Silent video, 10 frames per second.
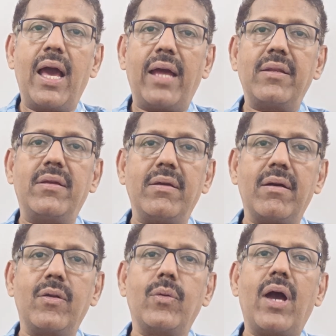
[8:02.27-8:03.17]
And
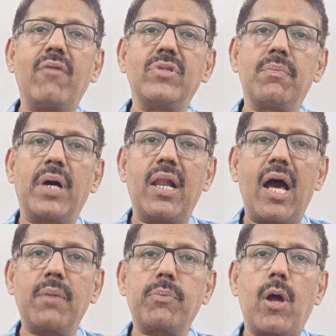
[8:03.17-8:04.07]
here you have the
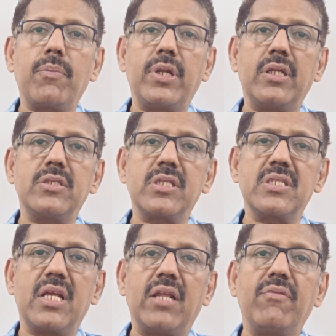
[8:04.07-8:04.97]
malar
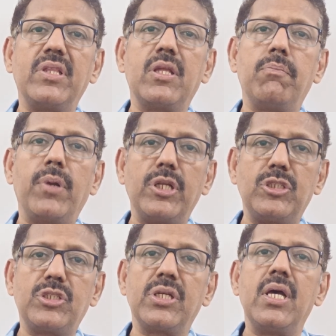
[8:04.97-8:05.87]
prominences and even the
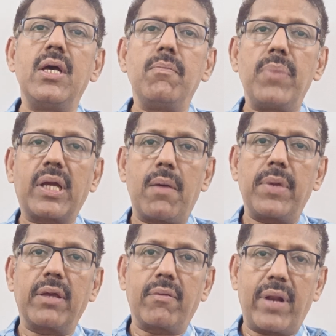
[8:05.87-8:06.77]
bridge
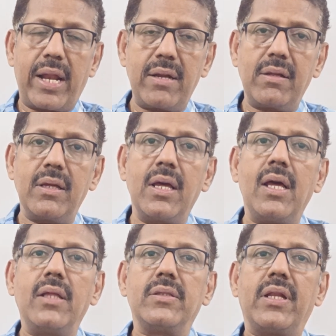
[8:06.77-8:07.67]
becoming red.
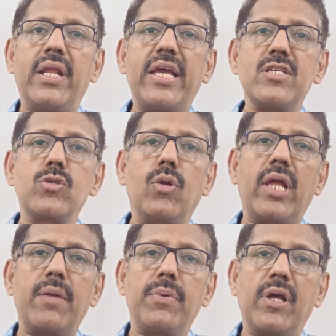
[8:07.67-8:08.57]
The
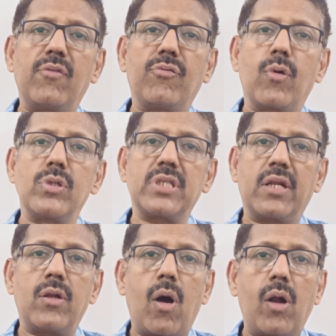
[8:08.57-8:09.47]
nasolabial folds
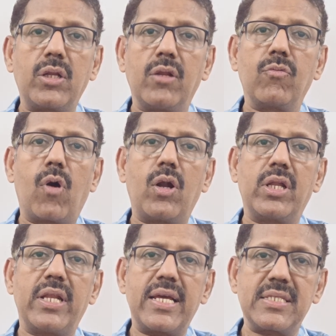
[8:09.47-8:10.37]
are not
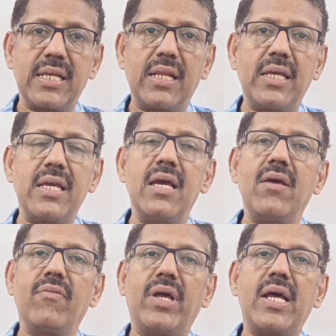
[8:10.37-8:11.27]
involved in SLE,
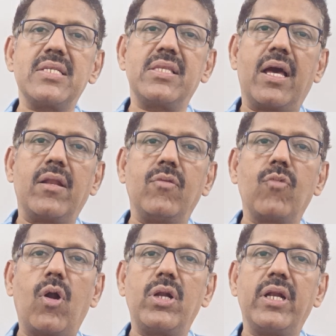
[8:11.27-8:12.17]
whereas they are
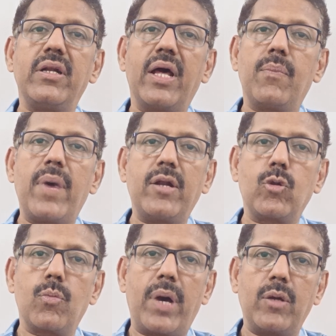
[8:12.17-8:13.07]
involved in
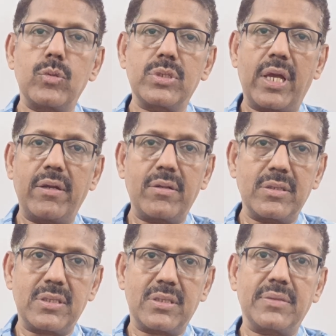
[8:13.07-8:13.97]

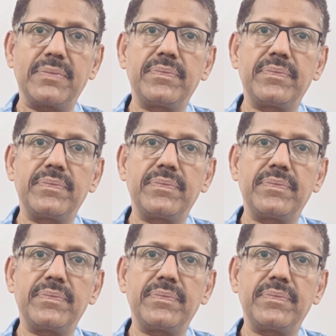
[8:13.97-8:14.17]
dermatomyositis.